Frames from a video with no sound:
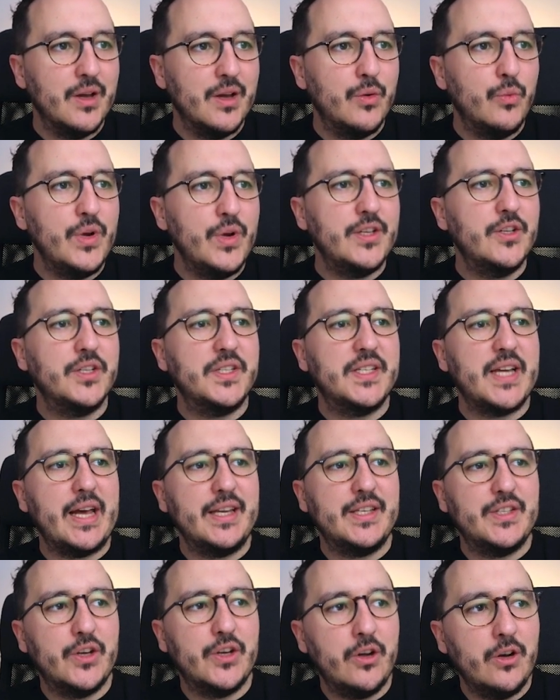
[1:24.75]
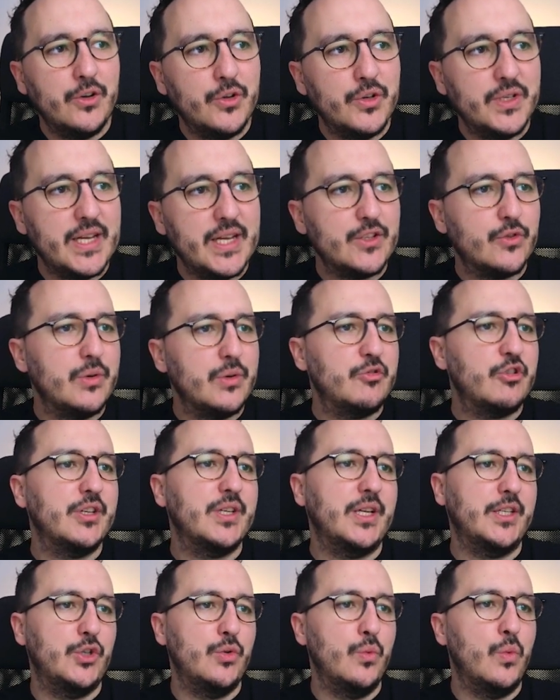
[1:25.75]
with the title, the description
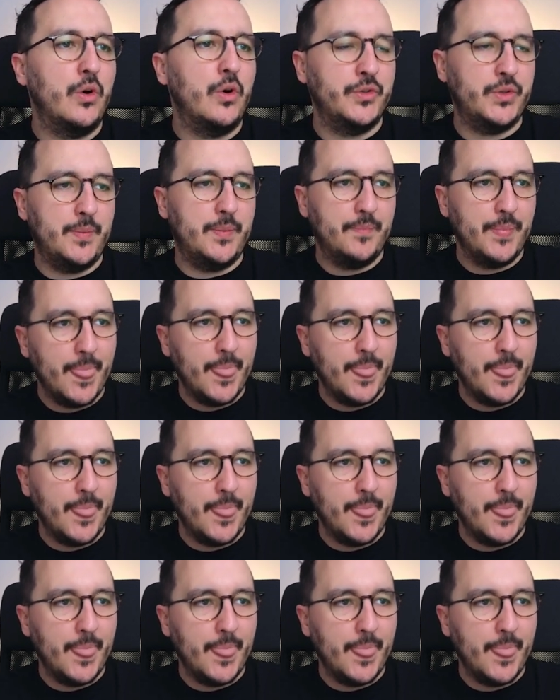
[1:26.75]
that you want,